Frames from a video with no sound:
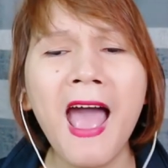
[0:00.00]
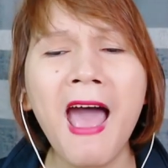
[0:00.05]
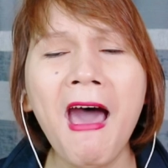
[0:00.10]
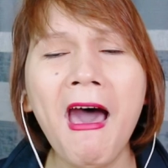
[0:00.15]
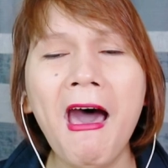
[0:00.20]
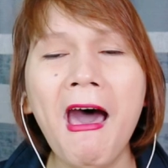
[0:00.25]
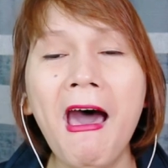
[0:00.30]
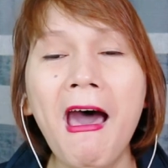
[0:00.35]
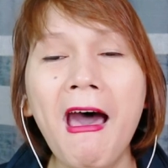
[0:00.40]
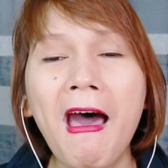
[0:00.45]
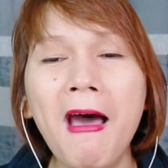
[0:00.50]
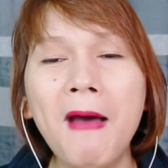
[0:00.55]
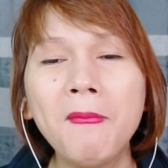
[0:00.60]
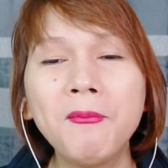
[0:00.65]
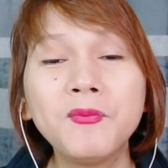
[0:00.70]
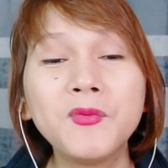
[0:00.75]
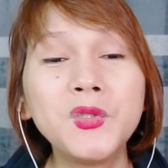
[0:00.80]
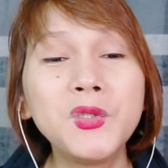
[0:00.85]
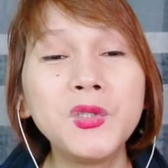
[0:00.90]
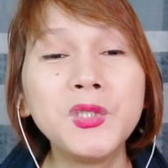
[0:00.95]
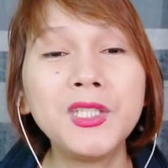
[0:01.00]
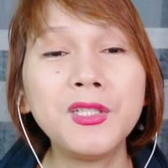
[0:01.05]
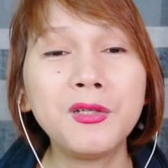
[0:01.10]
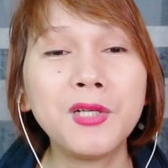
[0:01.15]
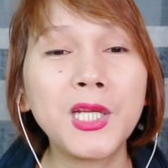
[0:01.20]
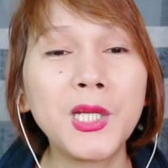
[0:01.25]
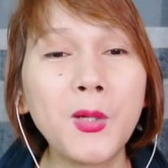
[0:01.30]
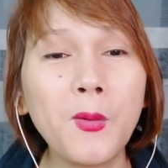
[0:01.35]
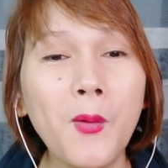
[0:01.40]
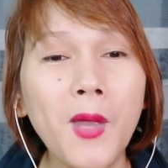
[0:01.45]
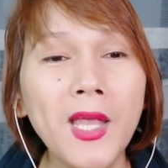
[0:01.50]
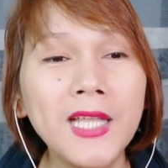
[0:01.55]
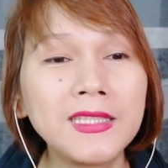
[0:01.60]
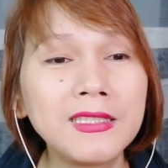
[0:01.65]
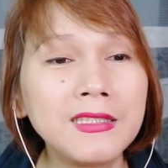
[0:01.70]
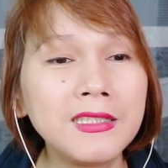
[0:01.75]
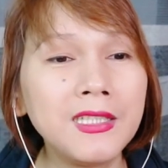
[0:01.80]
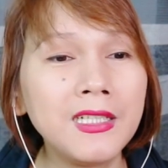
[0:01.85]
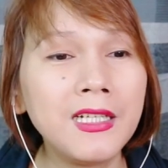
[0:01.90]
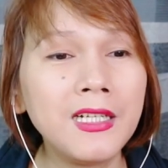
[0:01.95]
um, to the
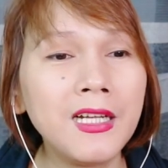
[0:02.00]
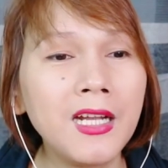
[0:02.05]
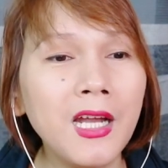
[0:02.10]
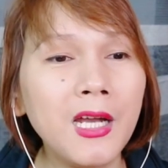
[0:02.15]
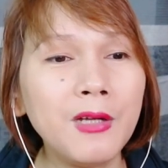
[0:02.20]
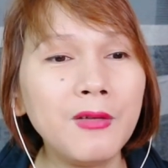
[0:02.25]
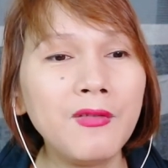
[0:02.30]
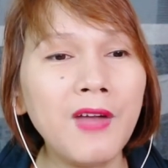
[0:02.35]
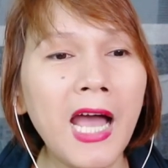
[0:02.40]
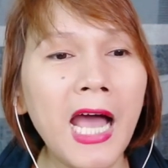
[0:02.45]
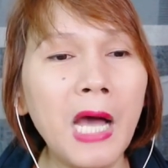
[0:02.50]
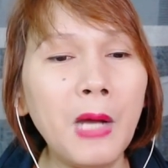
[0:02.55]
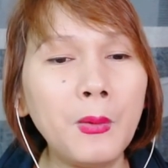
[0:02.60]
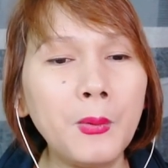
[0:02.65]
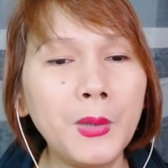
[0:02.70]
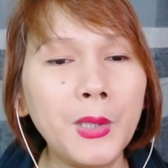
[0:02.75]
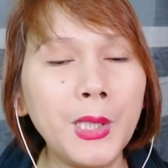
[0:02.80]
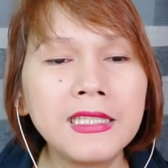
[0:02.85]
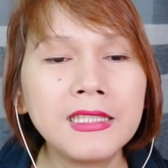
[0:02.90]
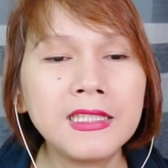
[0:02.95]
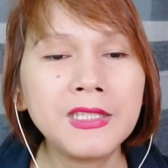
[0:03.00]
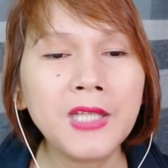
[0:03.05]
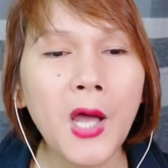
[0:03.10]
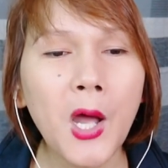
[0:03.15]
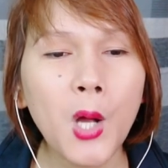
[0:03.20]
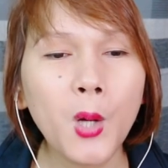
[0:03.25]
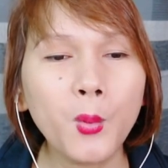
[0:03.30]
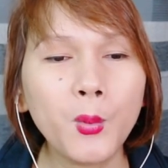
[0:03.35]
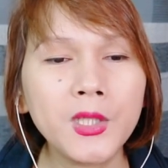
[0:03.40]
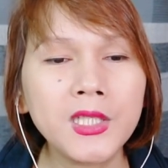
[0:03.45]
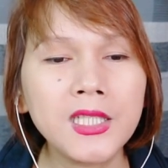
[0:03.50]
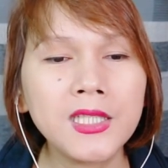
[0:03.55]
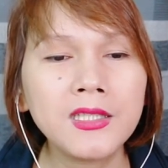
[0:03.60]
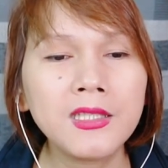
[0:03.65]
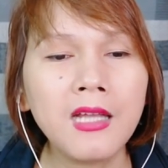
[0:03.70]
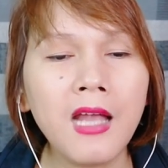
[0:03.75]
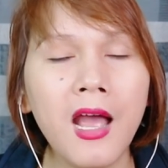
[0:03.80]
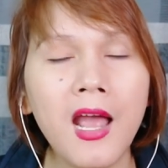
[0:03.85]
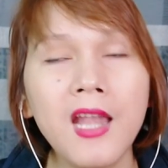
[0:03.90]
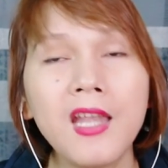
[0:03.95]
requester of our song, which is
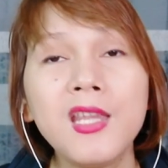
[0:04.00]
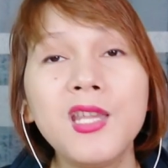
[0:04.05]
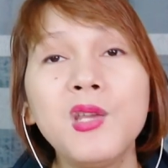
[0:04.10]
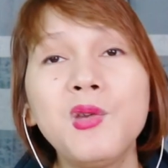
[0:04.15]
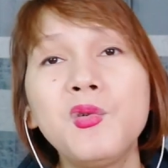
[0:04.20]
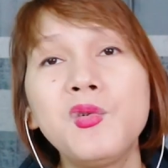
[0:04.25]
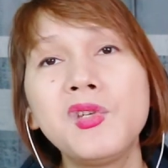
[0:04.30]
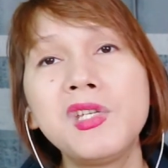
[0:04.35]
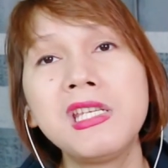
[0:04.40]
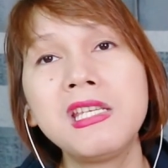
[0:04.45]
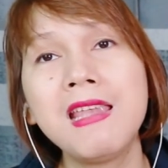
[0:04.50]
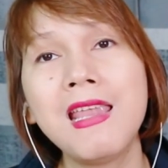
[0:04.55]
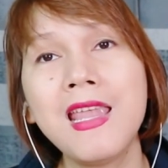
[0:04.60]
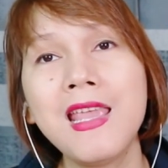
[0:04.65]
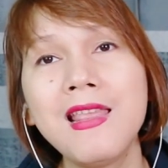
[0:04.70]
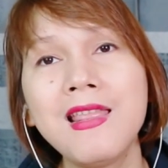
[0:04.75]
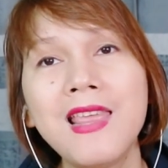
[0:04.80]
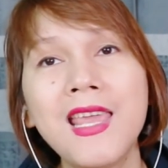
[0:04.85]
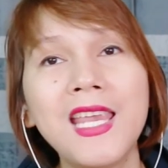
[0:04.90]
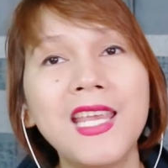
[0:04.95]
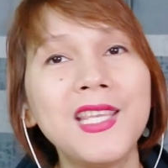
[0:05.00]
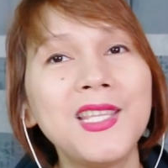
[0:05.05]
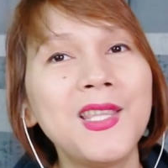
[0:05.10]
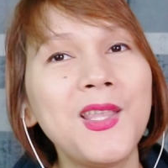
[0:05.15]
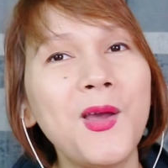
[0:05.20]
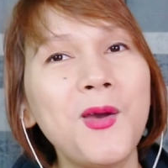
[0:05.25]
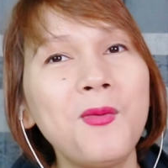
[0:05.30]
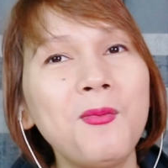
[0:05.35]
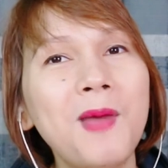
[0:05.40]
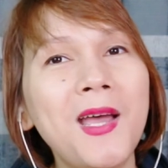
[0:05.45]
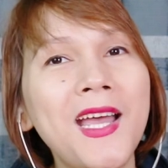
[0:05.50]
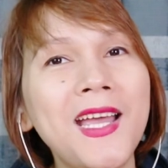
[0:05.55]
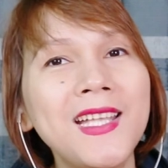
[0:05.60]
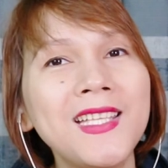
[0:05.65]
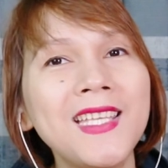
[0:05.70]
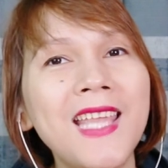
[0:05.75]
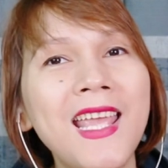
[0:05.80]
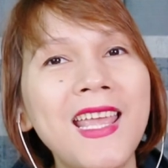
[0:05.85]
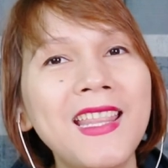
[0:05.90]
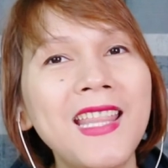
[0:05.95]
God Yushin, thank you so much.
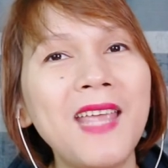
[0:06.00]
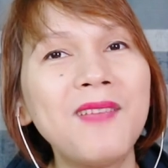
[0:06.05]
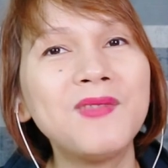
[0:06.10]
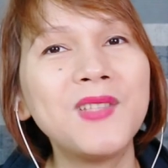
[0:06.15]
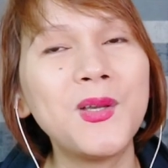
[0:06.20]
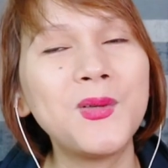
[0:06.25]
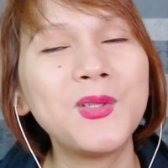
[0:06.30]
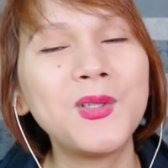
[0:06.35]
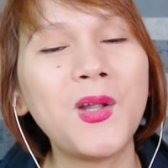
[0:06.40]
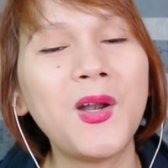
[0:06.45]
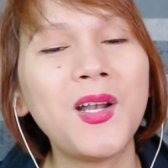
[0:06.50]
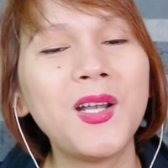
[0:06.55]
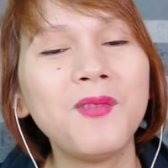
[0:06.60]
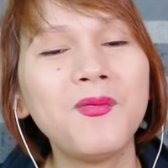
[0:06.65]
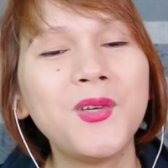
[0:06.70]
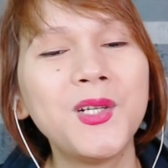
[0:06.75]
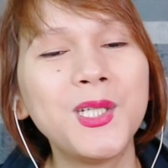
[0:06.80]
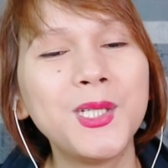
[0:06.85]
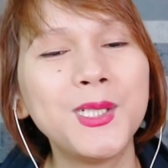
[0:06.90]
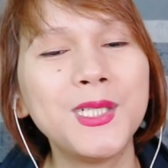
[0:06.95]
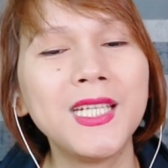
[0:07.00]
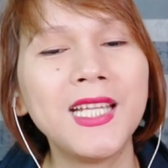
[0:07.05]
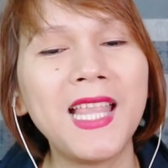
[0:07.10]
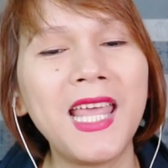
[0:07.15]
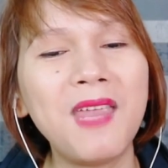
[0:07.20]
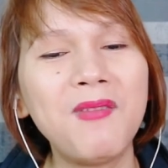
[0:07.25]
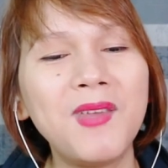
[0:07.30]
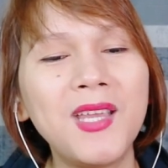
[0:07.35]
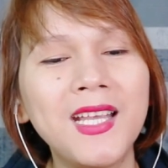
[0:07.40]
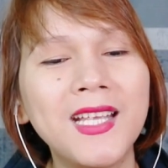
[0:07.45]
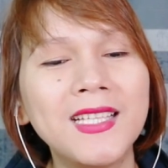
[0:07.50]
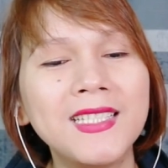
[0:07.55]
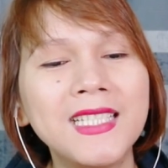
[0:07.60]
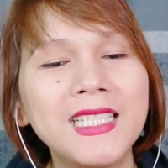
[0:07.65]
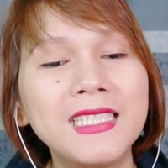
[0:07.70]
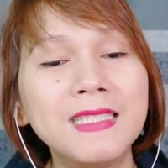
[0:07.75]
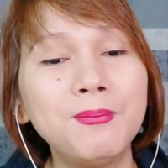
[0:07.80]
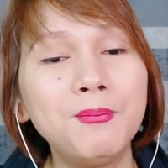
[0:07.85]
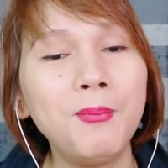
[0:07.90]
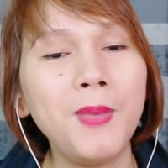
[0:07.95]
And I'm so sorry for the delay because
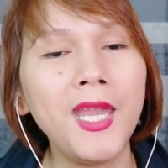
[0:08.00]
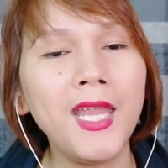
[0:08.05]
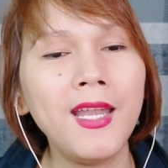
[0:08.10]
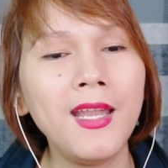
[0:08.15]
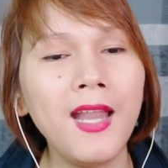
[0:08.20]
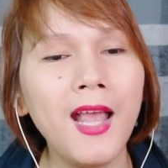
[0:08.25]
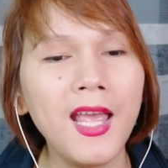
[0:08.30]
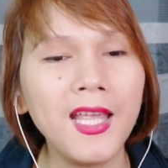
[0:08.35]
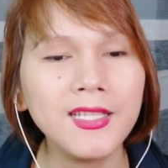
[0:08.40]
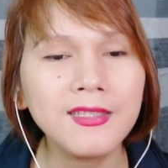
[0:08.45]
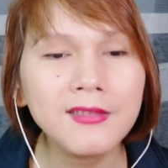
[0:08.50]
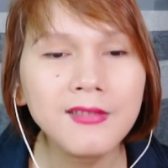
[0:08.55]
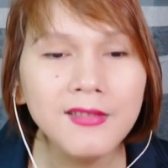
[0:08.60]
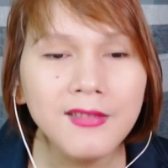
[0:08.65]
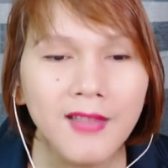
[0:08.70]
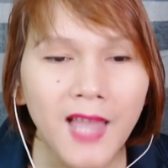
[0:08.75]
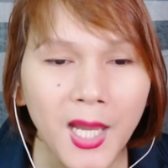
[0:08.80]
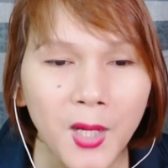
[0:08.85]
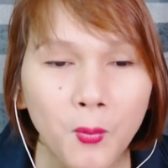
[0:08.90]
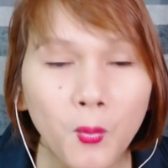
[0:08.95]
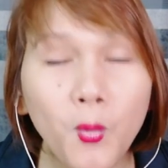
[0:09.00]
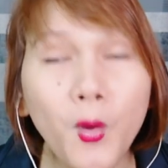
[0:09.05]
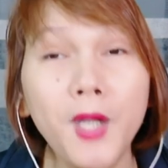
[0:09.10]
it's been, it's like one